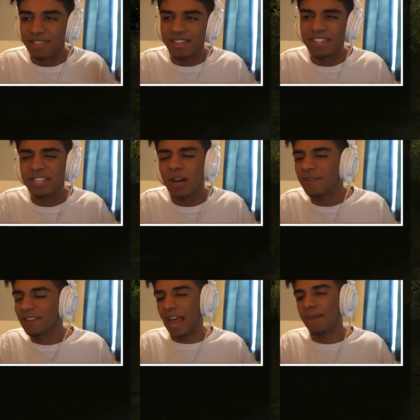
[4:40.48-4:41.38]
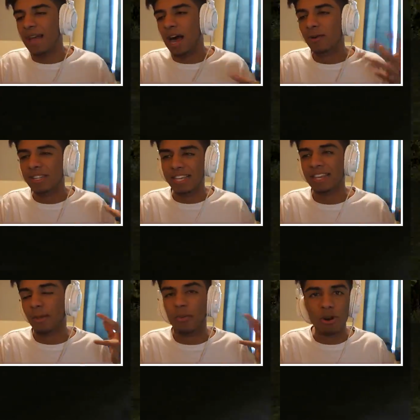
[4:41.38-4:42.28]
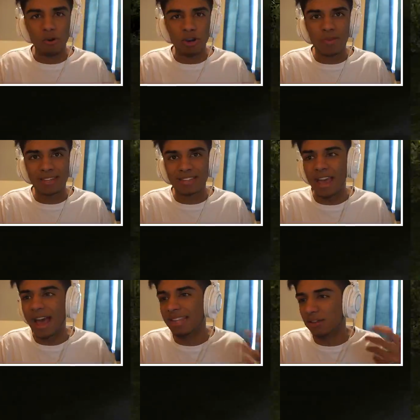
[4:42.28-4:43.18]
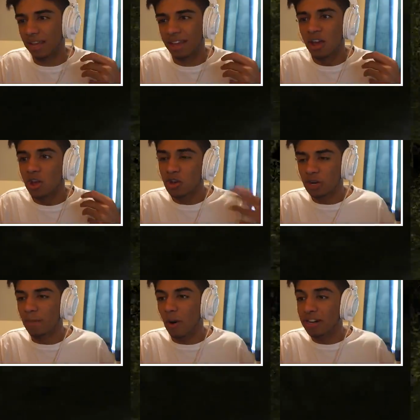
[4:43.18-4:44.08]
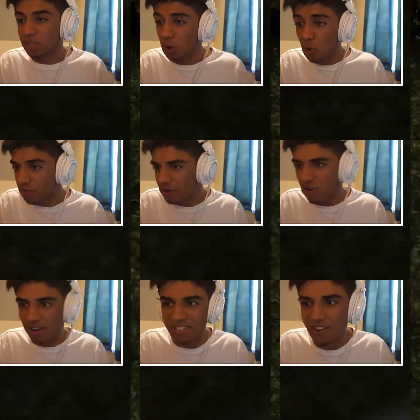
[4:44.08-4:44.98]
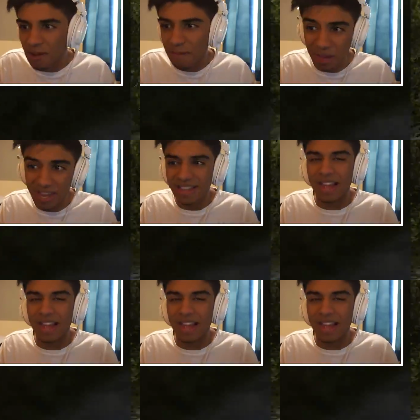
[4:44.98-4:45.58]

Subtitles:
This is the type of game that I would see in the pre-order basket, and it's like, you can buy 2 for 99p.